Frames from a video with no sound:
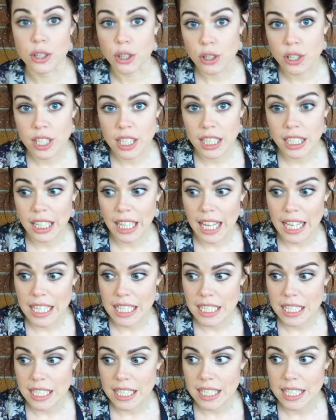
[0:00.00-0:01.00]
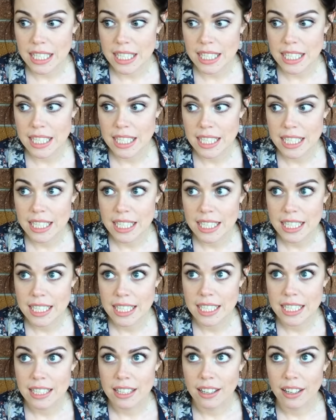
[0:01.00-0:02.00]
juice cleanse.
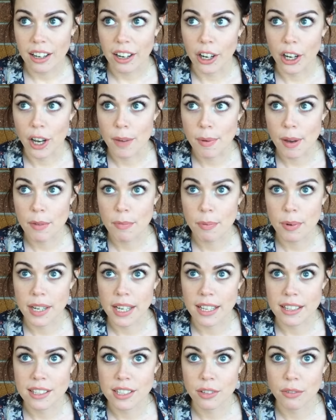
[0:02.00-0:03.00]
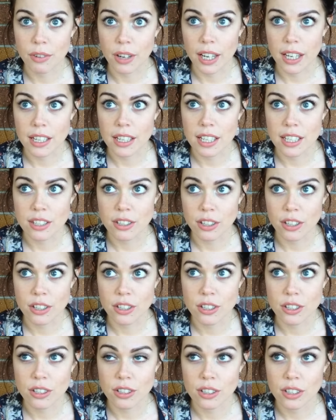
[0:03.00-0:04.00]
I hope I've pronounced it right. It's not
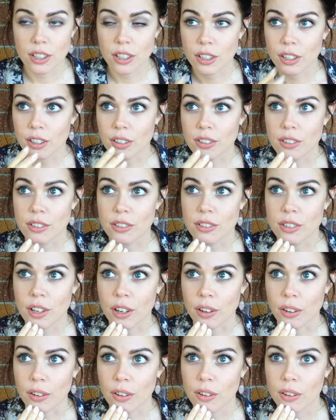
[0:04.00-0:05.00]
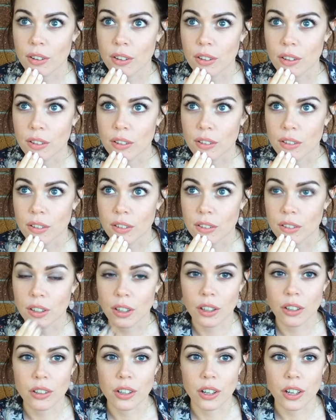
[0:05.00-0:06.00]
a. No.
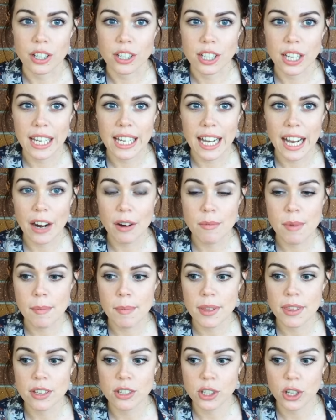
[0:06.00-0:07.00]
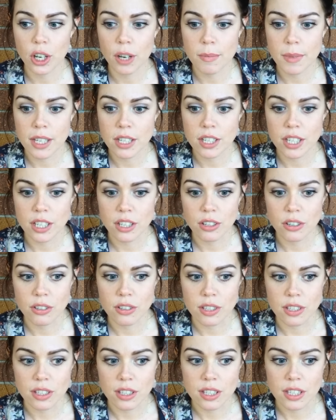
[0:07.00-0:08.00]
Oh gosh, I can't remember the term that she
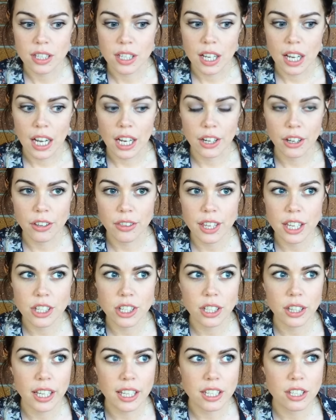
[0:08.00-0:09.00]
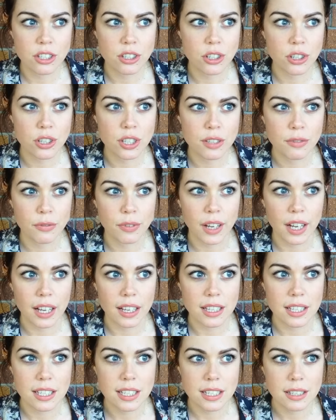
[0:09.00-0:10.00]
used. I don't think she likes juice
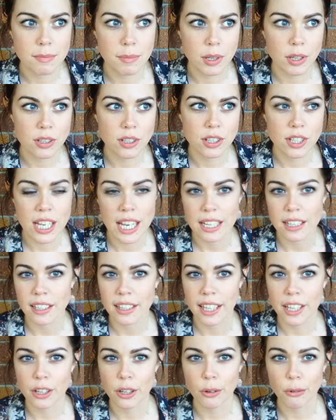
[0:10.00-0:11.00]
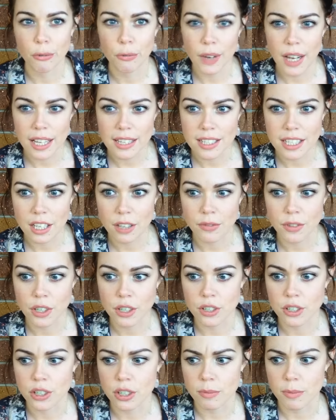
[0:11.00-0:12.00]
fast because you're technically not fasting if you're
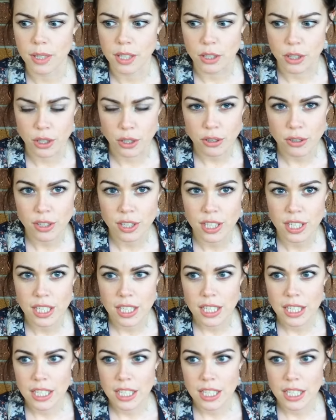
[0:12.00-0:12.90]
consuming juice